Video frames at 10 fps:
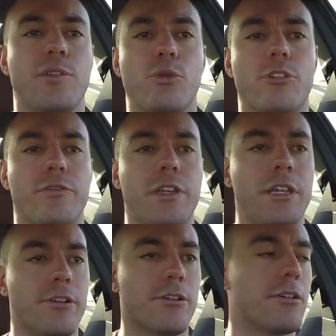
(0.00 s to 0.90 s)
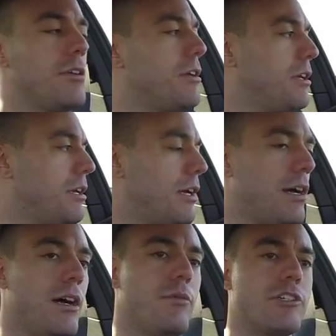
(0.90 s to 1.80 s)
on the order of a year,
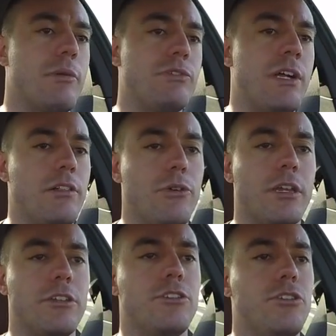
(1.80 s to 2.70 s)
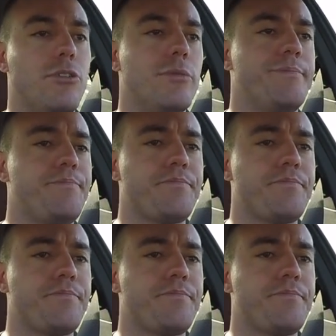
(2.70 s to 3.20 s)
which I was not looking to do.